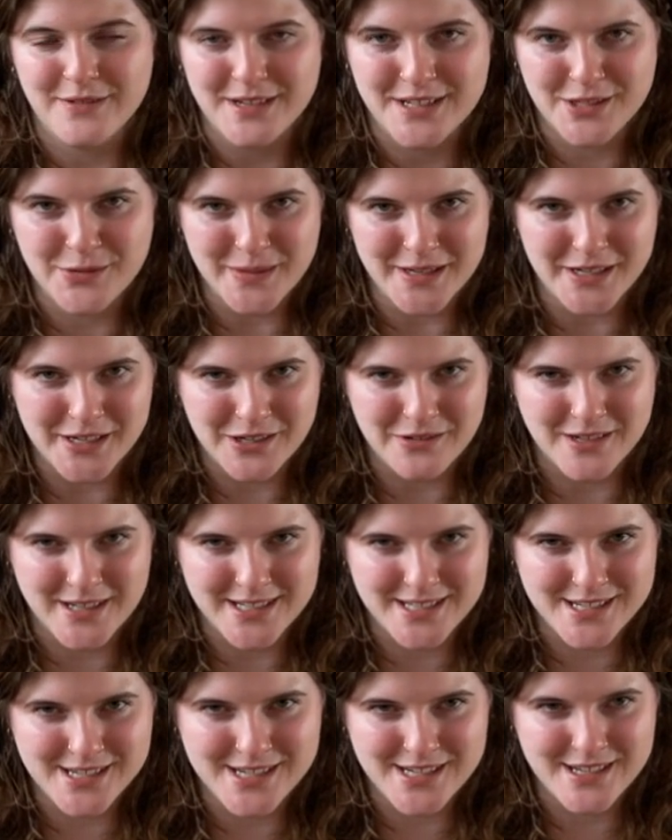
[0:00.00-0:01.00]
a sweater
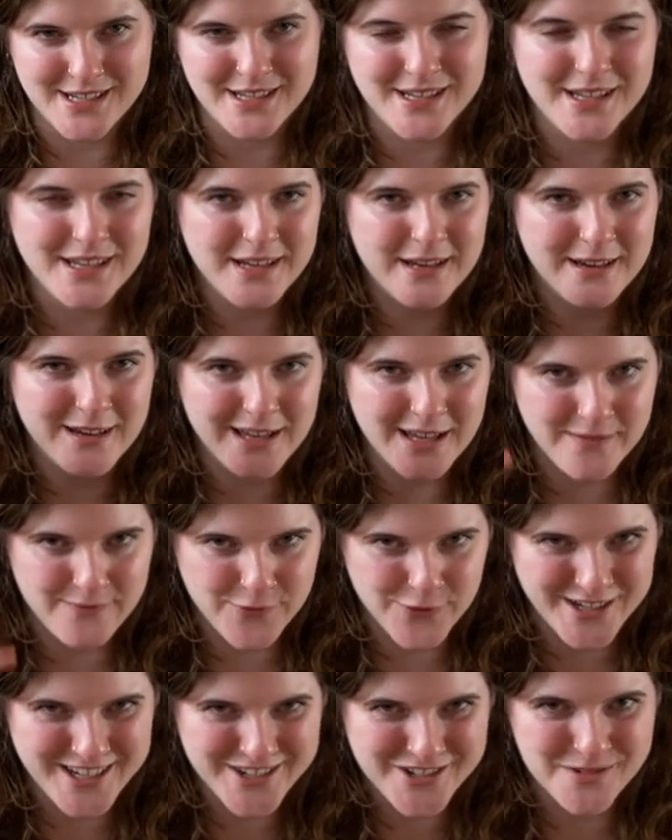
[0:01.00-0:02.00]
quantity at
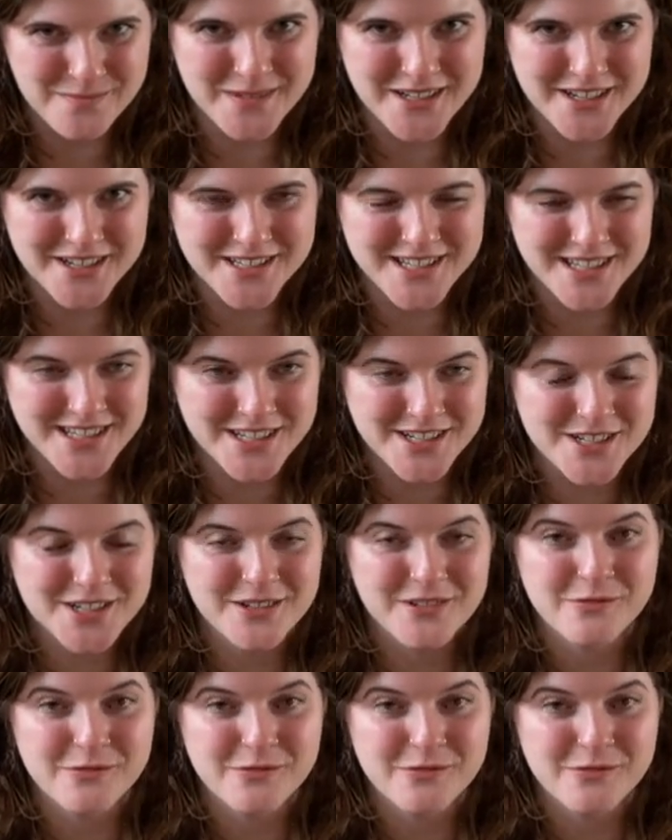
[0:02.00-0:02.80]
four hundred meters each.